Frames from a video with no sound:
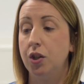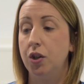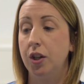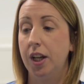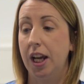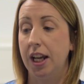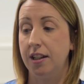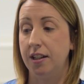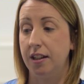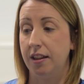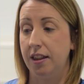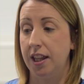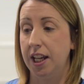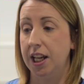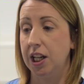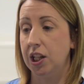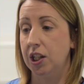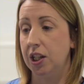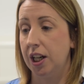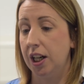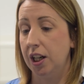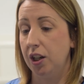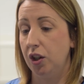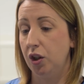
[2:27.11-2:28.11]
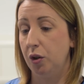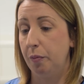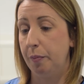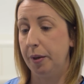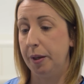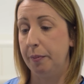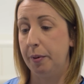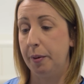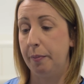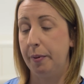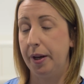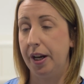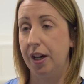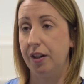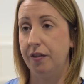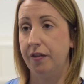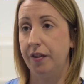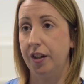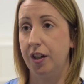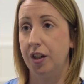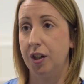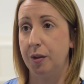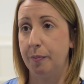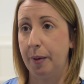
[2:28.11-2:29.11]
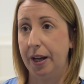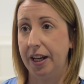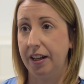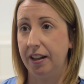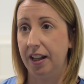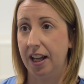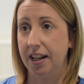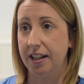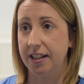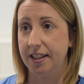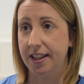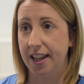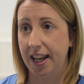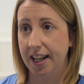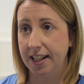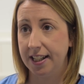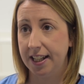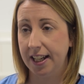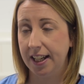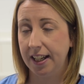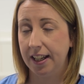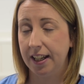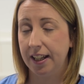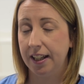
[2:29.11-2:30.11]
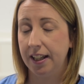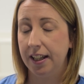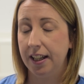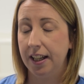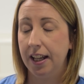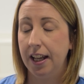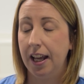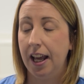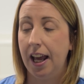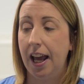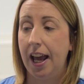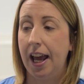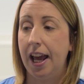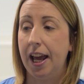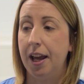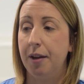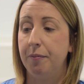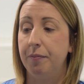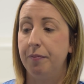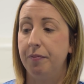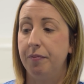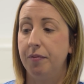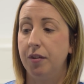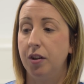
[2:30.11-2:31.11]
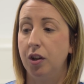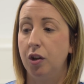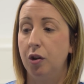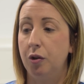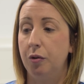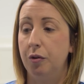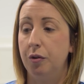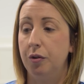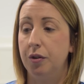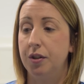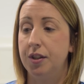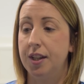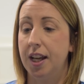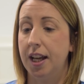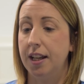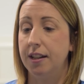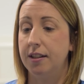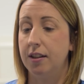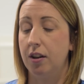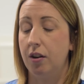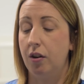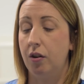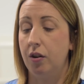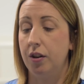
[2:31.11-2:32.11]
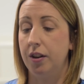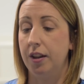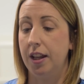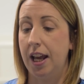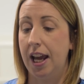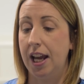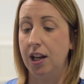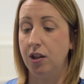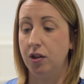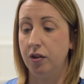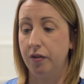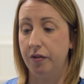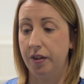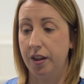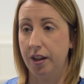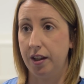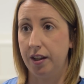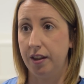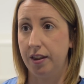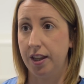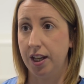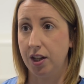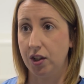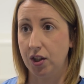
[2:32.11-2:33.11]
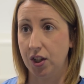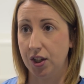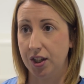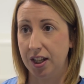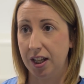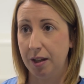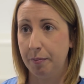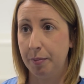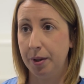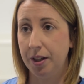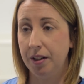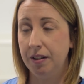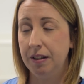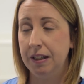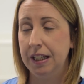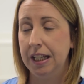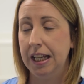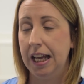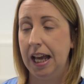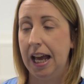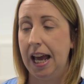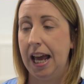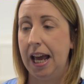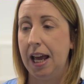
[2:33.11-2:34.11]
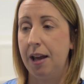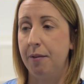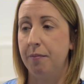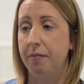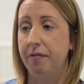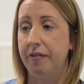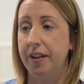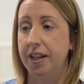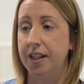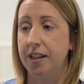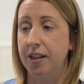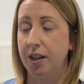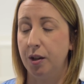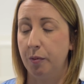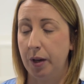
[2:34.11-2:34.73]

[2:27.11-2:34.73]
you get to theatre, you'll be prepared for your spinal anaesthetic. You'll sit on the edge of the theatre table, facing the